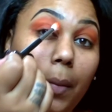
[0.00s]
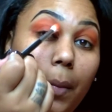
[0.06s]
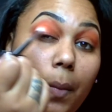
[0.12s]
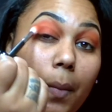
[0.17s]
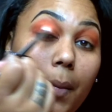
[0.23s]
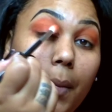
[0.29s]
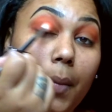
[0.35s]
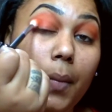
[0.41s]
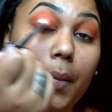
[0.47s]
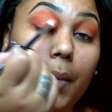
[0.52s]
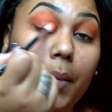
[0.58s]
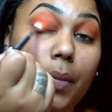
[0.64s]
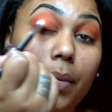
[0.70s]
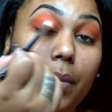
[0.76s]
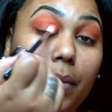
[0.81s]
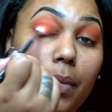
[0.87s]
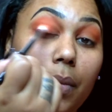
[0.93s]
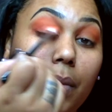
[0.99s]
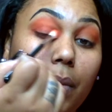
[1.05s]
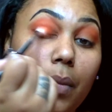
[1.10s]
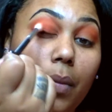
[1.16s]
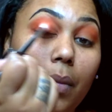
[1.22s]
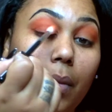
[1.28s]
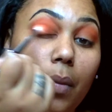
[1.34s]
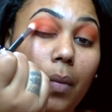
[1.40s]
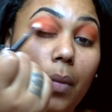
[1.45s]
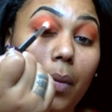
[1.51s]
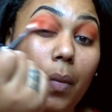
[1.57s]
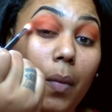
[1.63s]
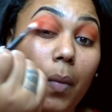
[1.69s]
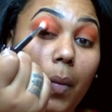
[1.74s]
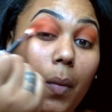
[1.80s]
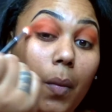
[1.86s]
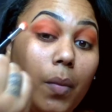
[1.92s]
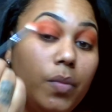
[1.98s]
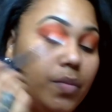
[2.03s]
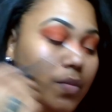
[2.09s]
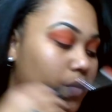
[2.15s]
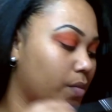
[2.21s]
and put it up to my crease